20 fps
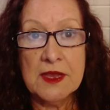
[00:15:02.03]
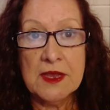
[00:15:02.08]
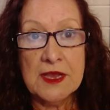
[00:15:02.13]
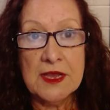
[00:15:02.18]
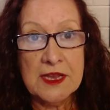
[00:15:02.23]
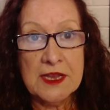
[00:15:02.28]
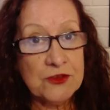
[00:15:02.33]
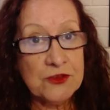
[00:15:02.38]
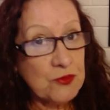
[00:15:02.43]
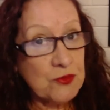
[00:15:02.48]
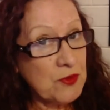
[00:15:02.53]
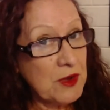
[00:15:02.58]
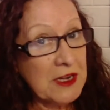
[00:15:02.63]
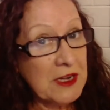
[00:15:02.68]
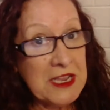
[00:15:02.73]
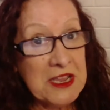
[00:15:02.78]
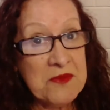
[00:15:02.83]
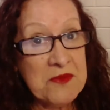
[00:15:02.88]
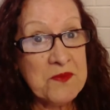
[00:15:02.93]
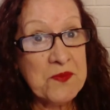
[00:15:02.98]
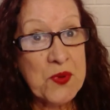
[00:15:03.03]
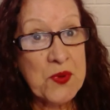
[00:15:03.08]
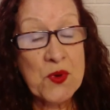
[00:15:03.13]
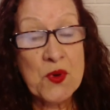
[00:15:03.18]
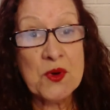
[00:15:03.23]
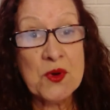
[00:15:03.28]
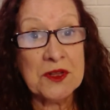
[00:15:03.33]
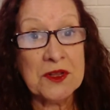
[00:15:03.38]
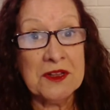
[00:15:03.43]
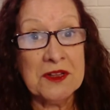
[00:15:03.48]
It's really
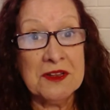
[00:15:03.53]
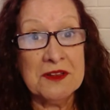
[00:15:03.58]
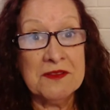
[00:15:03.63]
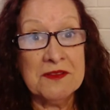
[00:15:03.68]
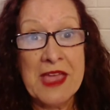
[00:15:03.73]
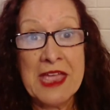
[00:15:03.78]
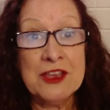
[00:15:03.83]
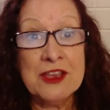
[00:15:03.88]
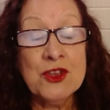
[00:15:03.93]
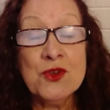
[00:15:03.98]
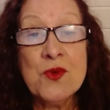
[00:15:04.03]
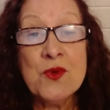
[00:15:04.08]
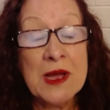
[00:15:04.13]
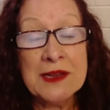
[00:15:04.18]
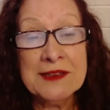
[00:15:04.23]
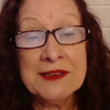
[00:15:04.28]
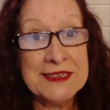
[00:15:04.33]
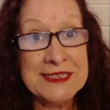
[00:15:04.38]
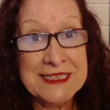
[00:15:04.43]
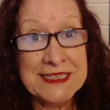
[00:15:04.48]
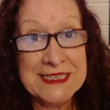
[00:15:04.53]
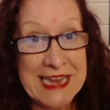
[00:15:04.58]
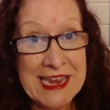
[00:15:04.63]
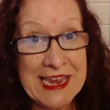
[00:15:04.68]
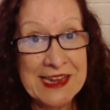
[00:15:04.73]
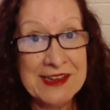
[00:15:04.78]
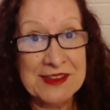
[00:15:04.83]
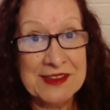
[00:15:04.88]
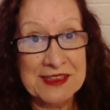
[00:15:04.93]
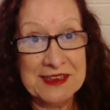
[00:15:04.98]
important that you
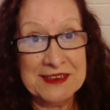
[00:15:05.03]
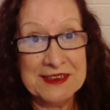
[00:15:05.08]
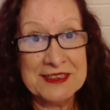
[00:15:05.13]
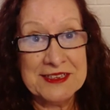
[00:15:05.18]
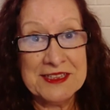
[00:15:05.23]
understand these